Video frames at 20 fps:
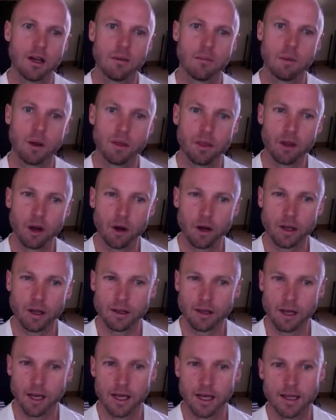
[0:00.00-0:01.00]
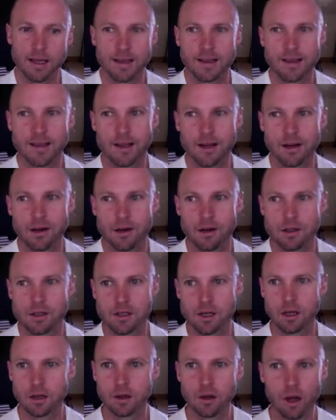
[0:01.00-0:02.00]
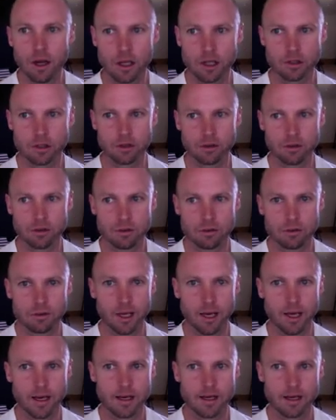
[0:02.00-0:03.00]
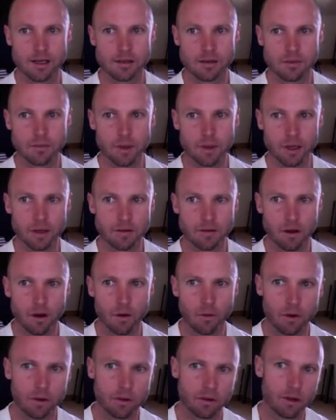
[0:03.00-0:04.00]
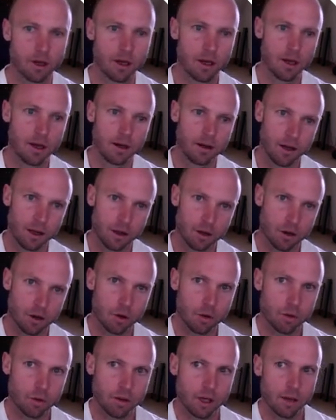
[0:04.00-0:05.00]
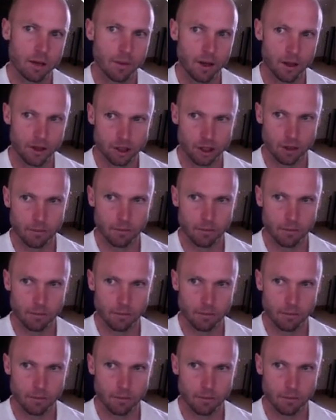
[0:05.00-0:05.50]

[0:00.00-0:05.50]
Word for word: but knowing that there is an underlying issue that isn't being dealt with. Now, the cool thing about the jump